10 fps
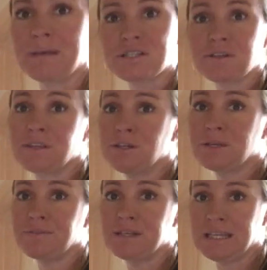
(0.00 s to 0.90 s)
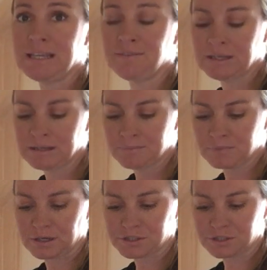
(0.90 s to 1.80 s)
make sure that you give an even
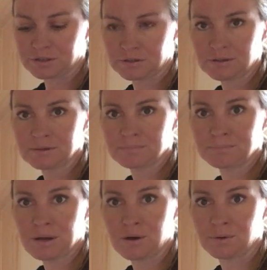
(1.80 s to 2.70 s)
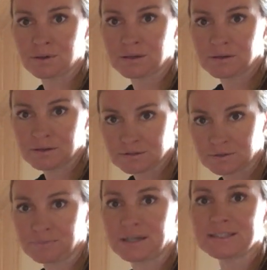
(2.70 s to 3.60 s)
pressure poke. So
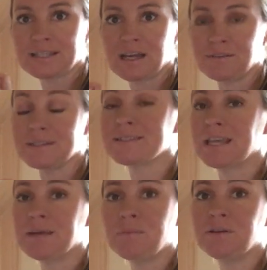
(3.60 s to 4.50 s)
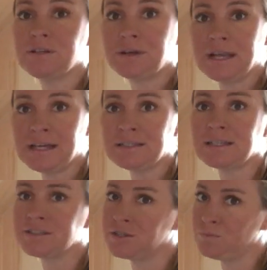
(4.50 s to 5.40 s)
press down the same on your hand
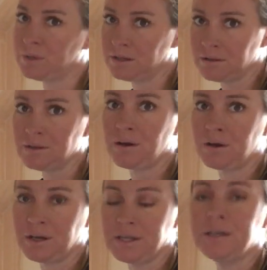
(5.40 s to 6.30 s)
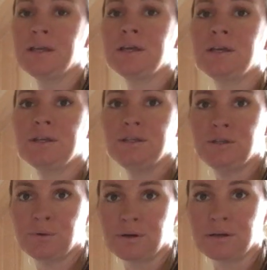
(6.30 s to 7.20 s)
as you will on
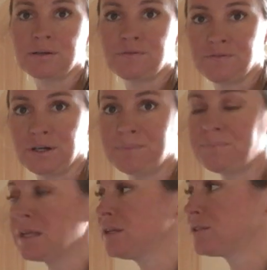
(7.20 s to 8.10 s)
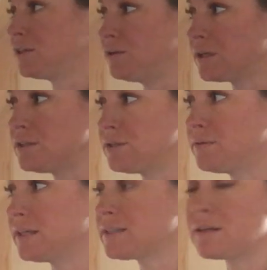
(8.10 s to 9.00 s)
your foot. So you can do
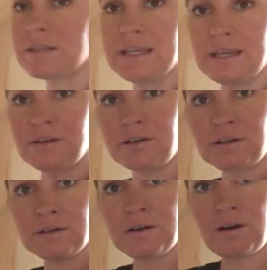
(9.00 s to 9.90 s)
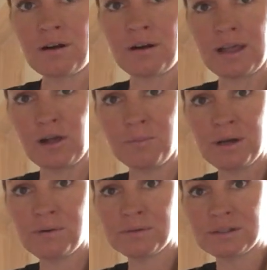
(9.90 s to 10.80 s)
this on the inner
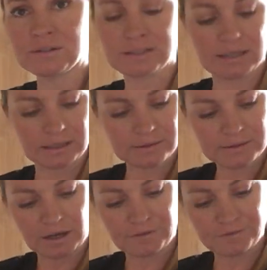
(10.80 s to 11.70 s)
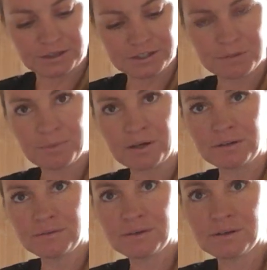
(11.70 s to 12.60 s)
elbow in this like soft fleshy
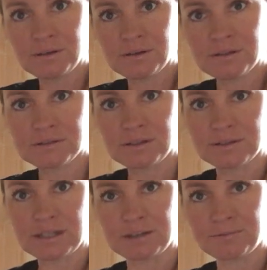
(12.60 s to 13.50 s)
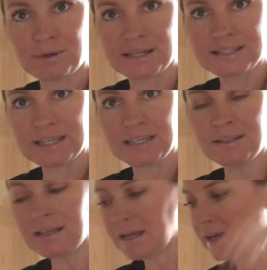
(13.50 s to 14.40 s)
part. So just kind of press in.